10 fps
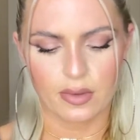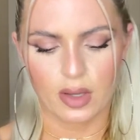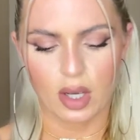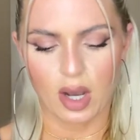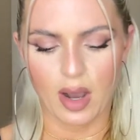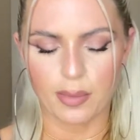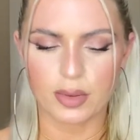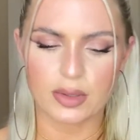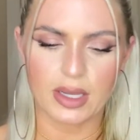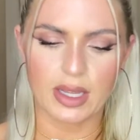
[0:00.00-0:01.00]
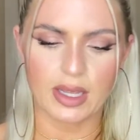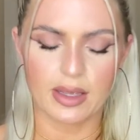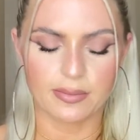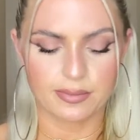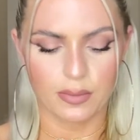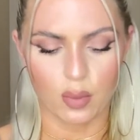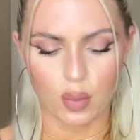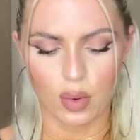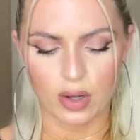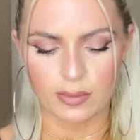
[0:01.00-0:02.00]
coppery,
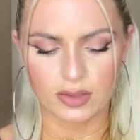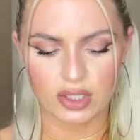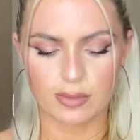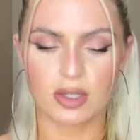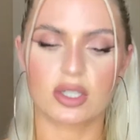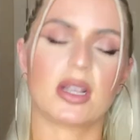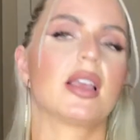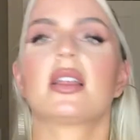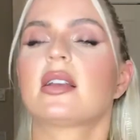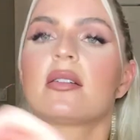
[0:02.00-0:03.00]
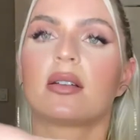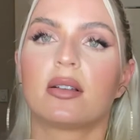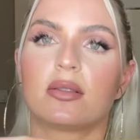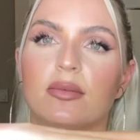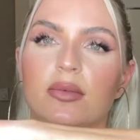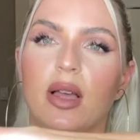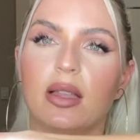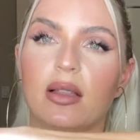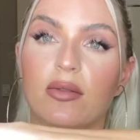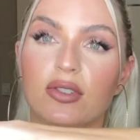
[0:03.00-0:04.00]
warm shimmer shade. I
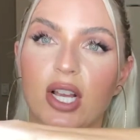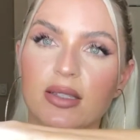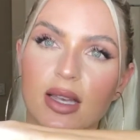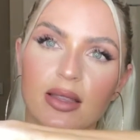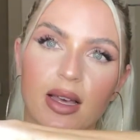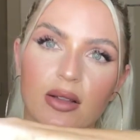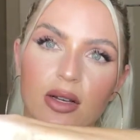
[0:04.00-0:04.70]
love shades like that. Look